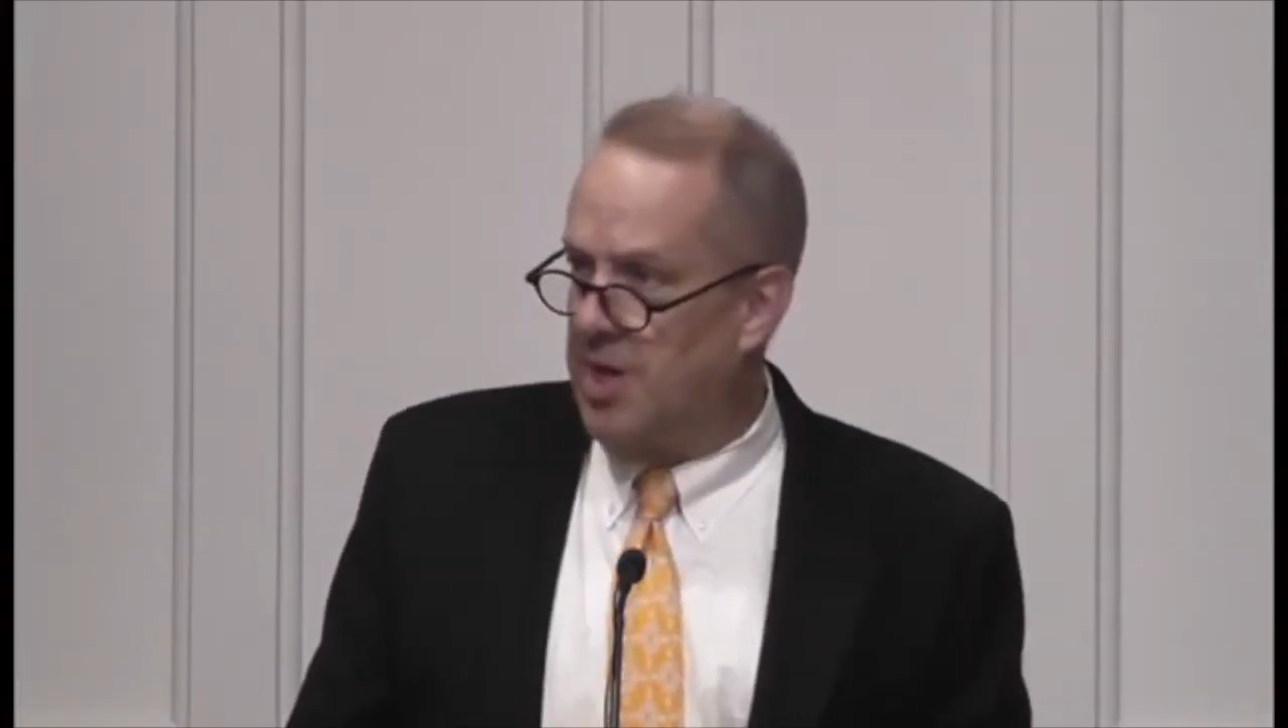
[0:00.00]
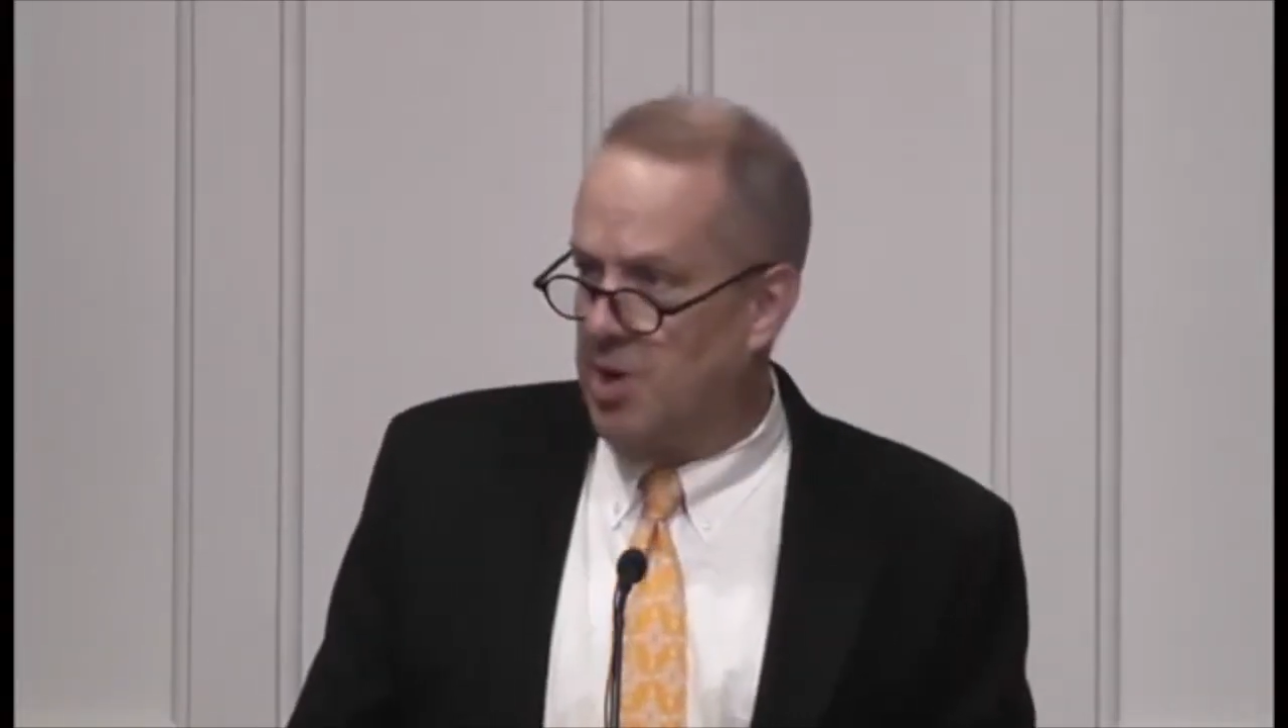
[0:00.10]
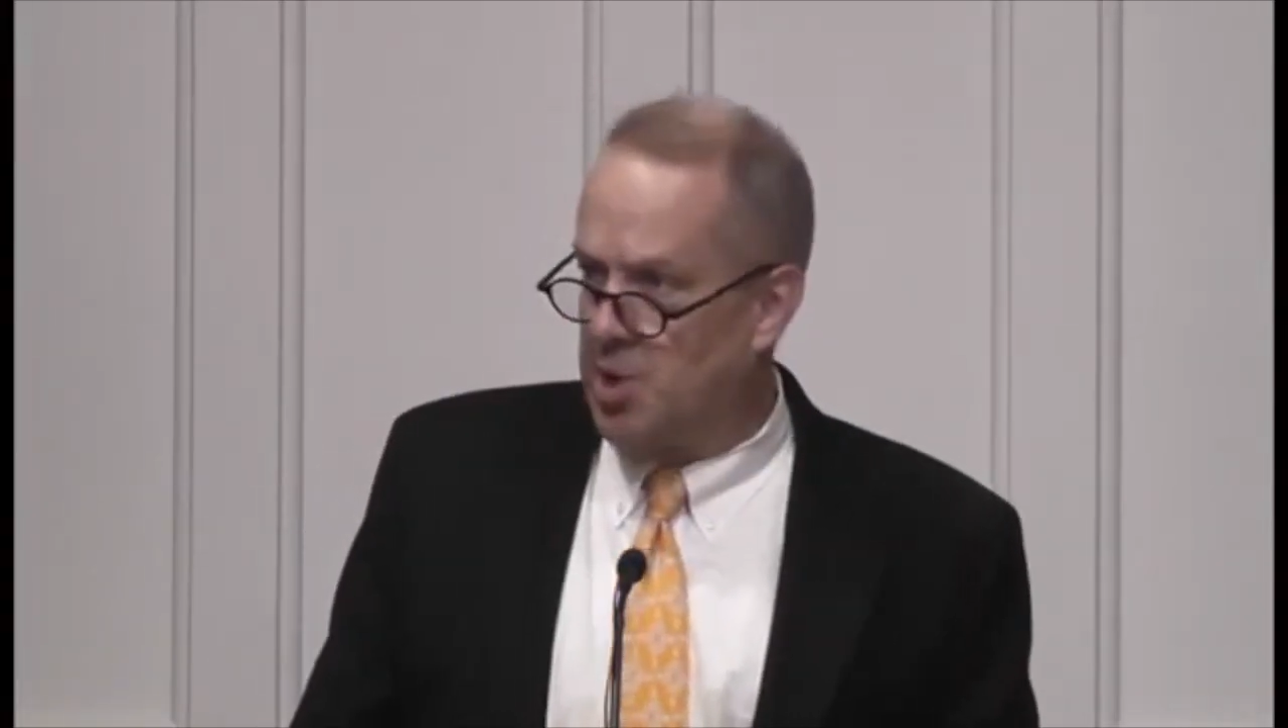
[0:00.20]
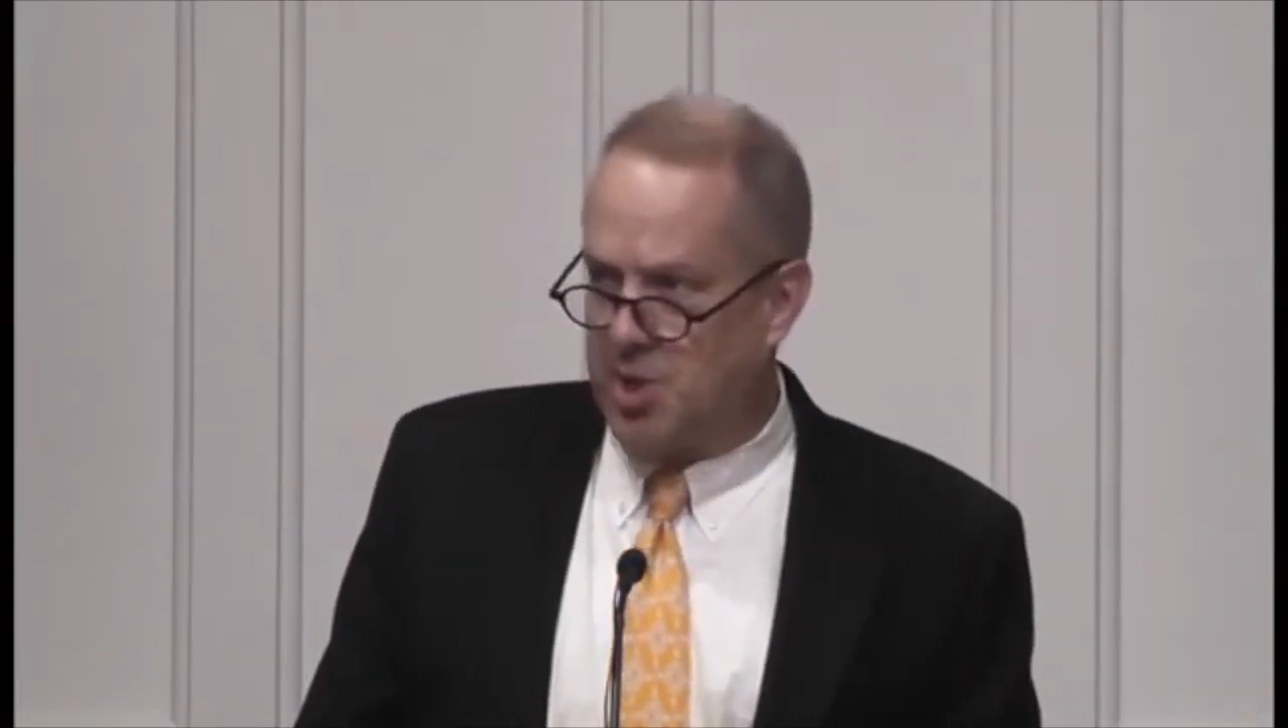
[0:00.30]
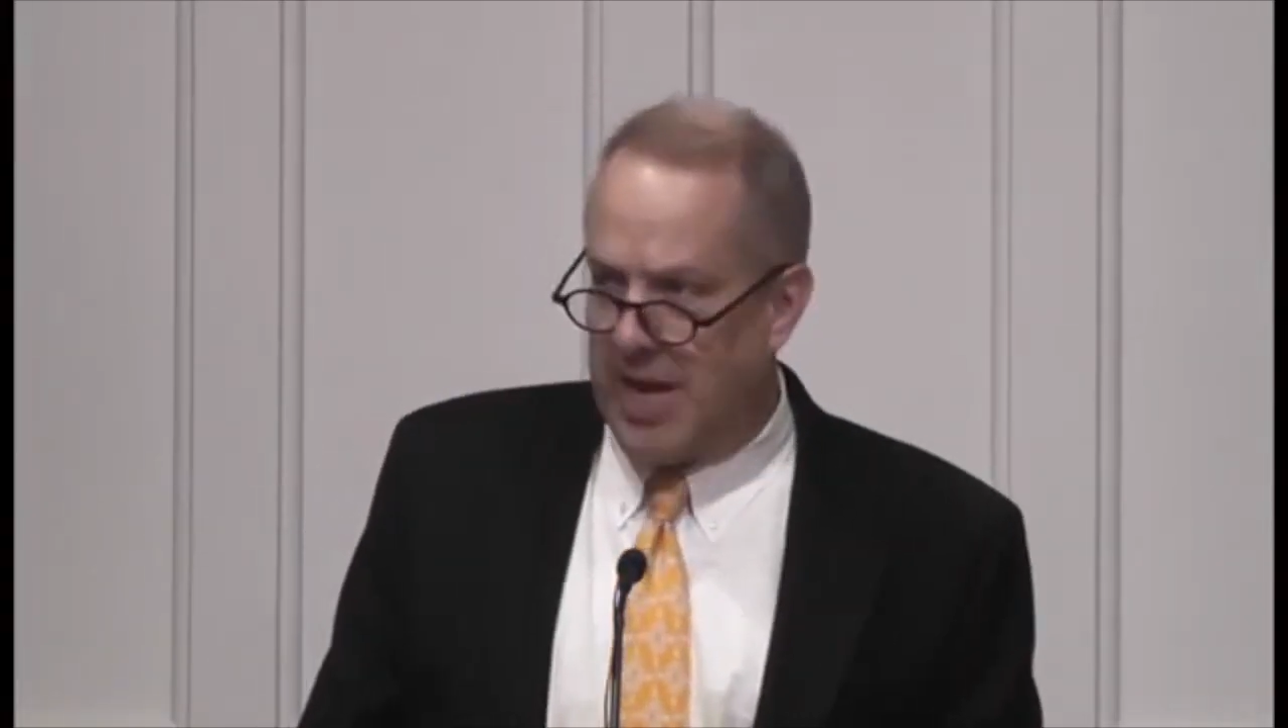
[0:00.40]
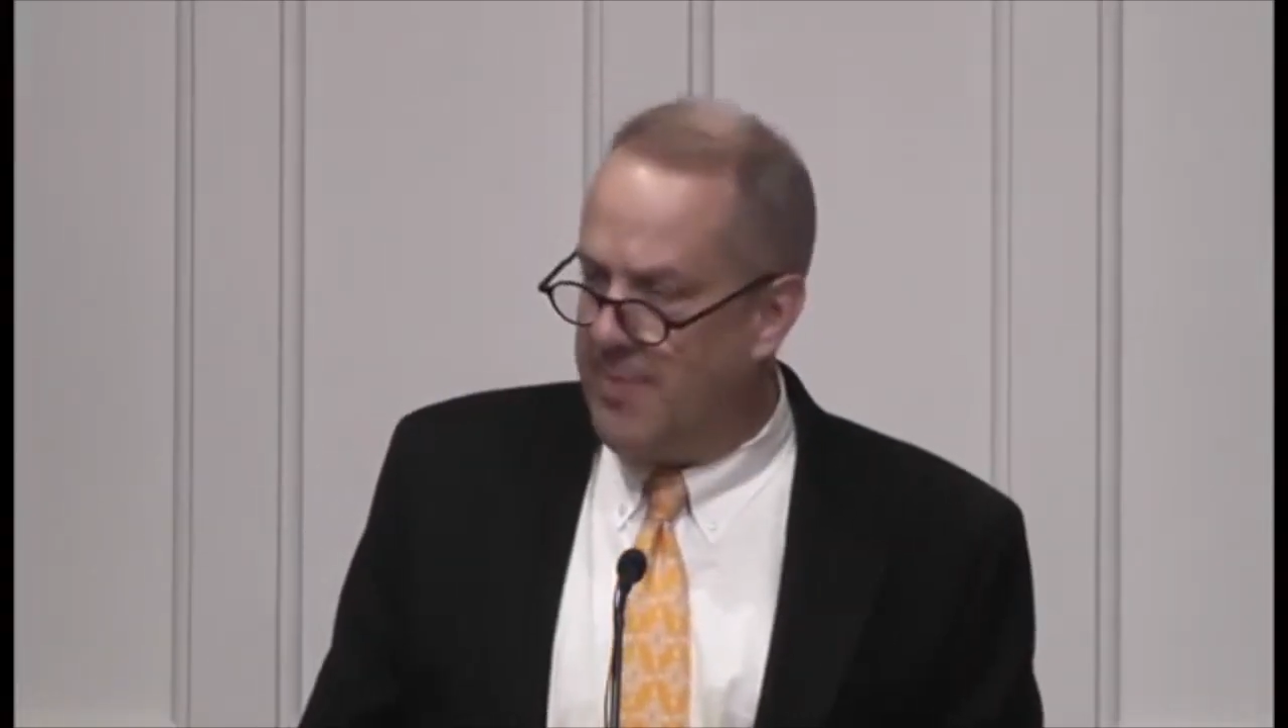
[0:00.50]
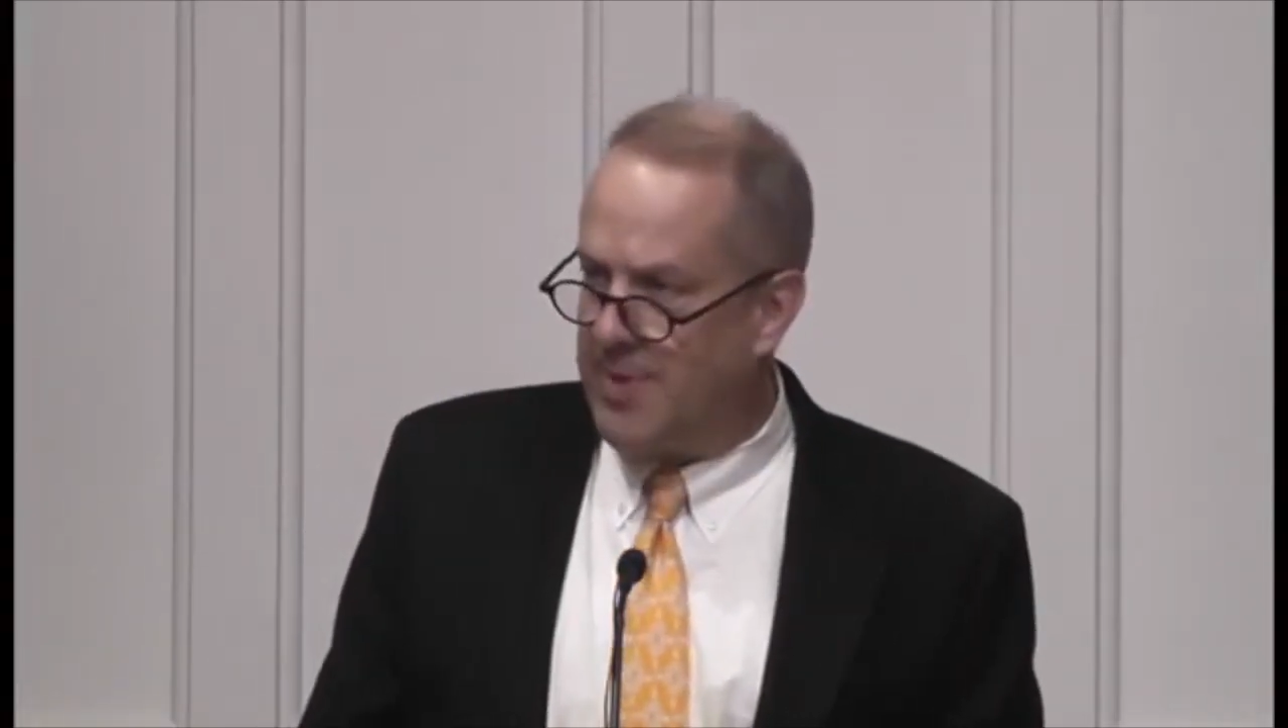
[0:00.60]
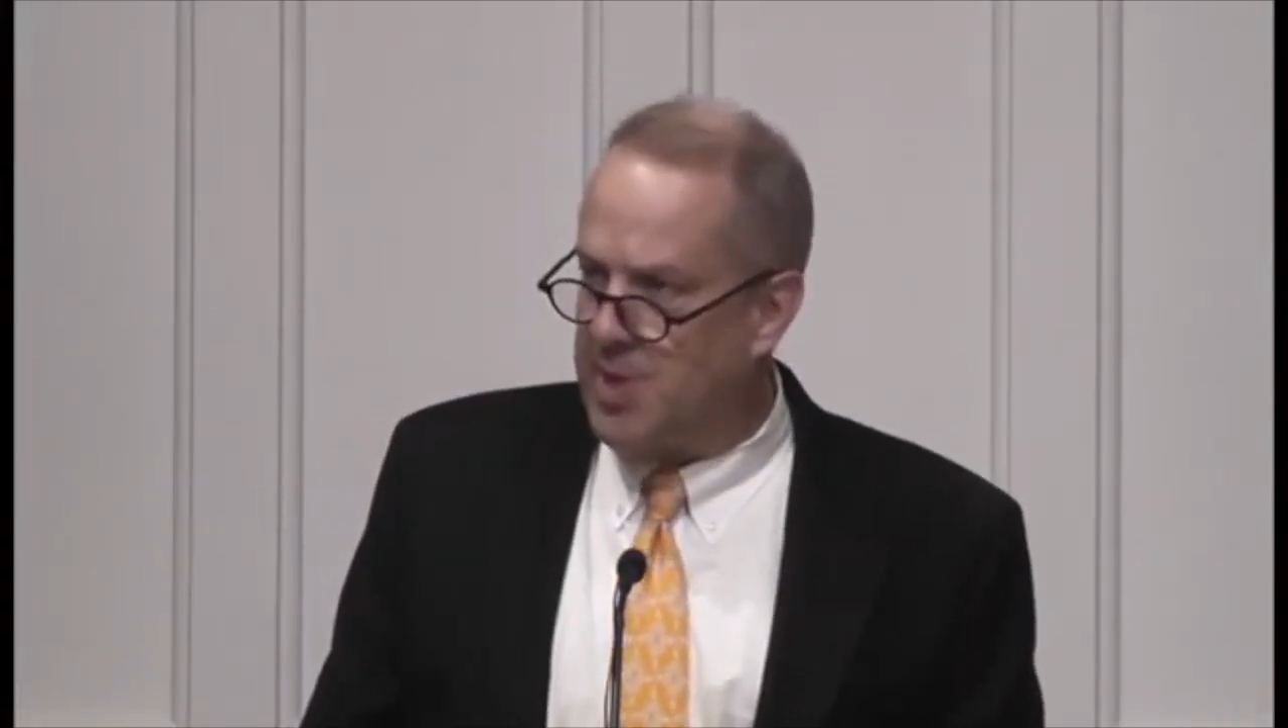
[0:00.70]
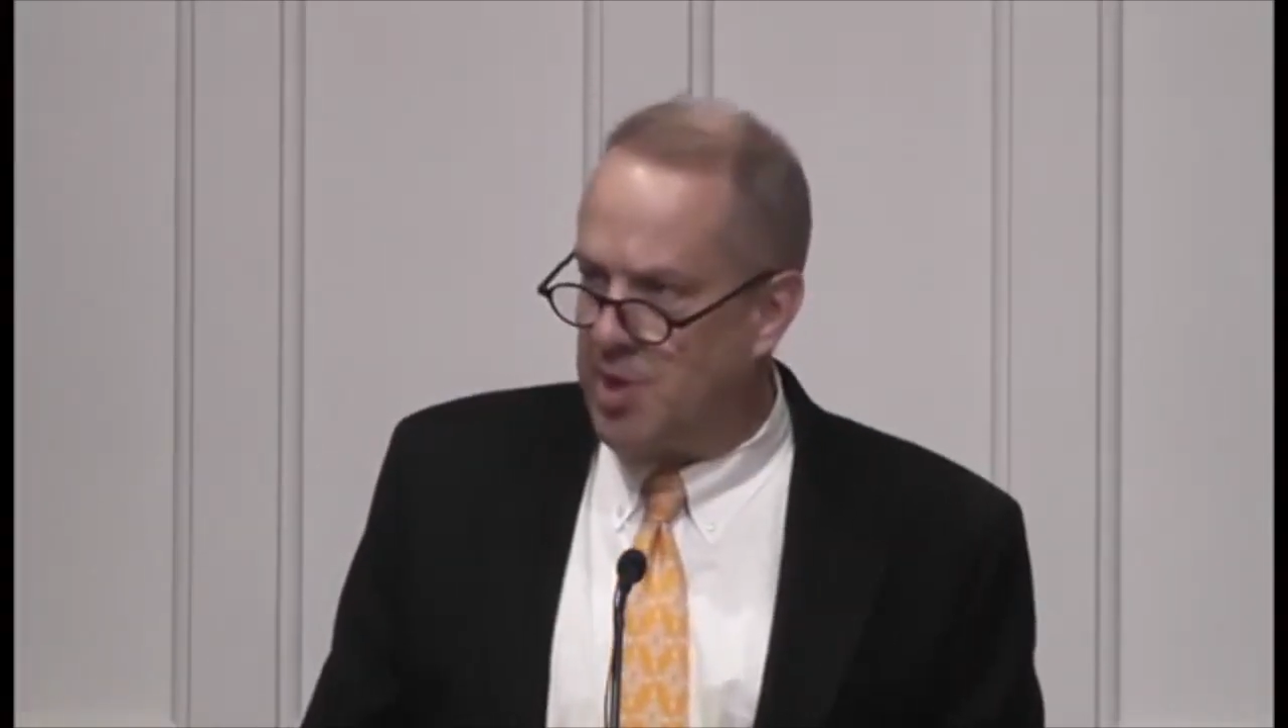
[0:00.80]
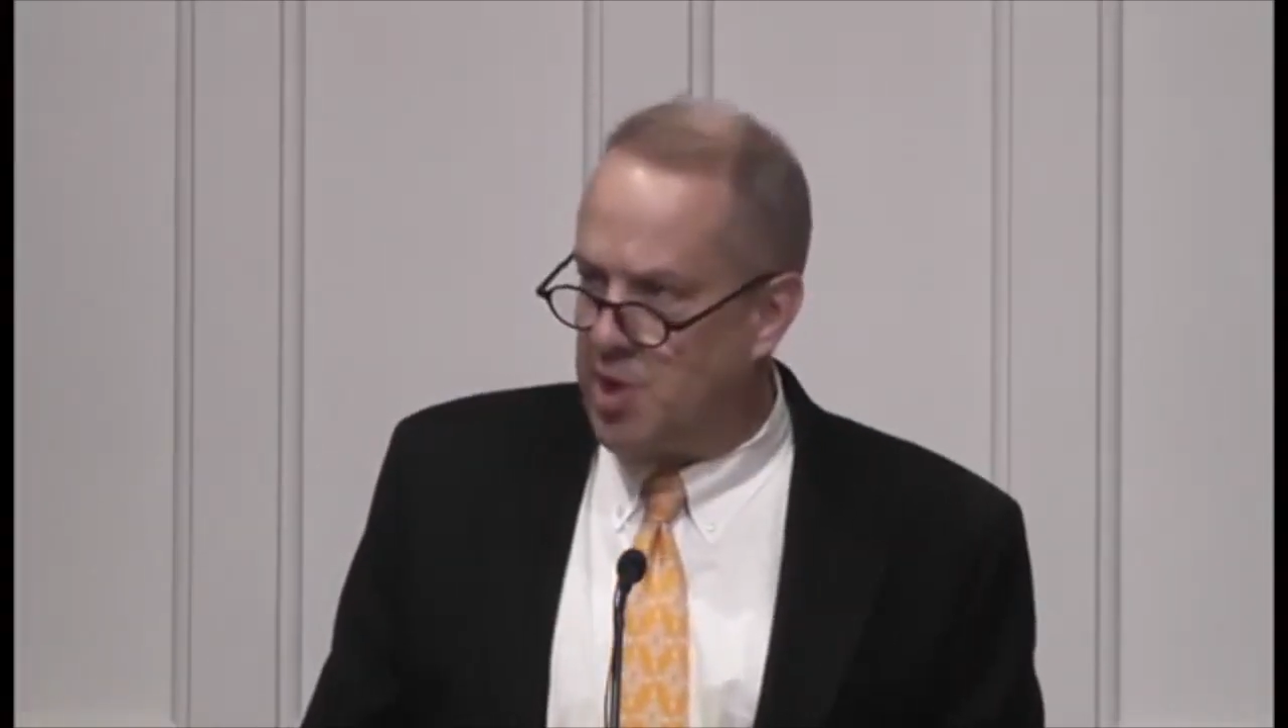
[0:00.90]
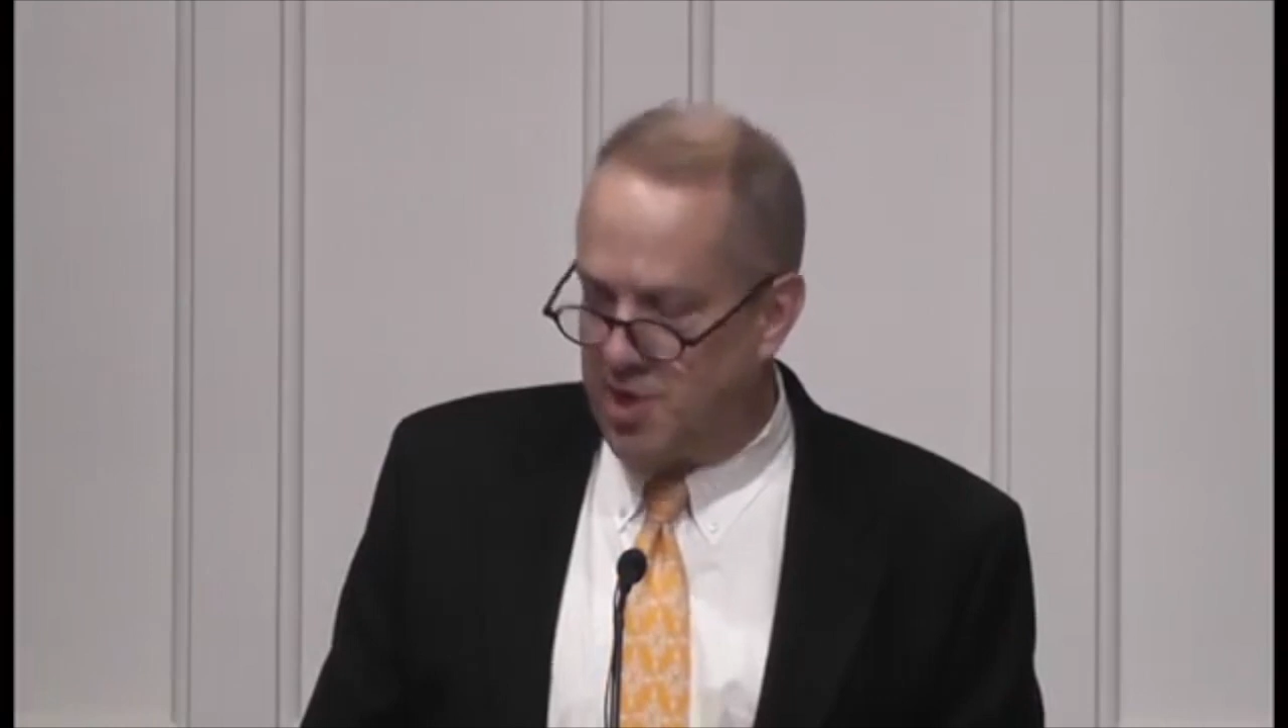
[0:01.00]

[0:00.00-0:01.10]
their statements on